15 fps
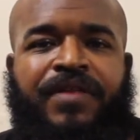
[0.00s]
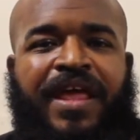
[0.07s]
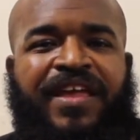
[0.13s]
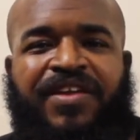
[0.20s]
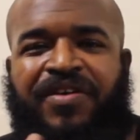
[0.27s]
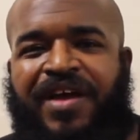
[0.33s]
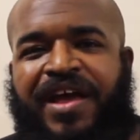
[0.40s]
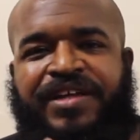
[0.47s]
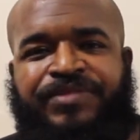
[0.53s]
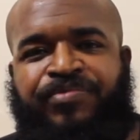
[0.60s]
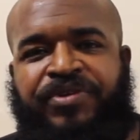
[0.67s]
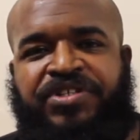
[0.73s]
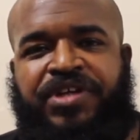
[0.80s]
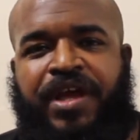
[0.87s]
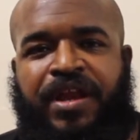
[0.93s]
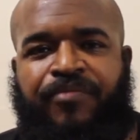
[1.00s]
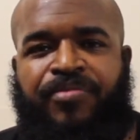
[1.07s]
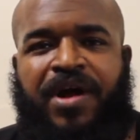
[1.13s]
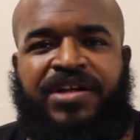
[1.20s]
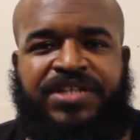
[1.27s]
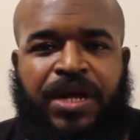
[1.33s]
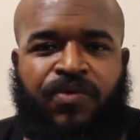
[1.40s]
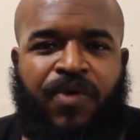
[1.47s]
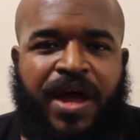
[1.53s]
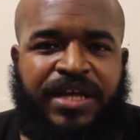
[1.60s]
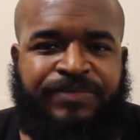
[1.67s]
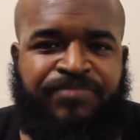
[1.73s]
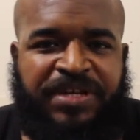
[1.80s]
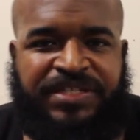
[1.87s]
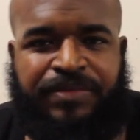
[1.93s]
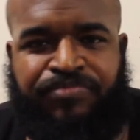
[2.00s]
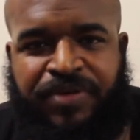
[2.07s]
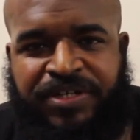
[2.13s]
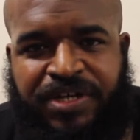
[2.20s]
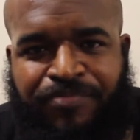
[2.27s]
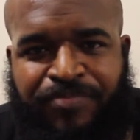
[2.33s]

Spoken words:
Thank you guys. Appreciate it. Project Wes, Beast the Butcher,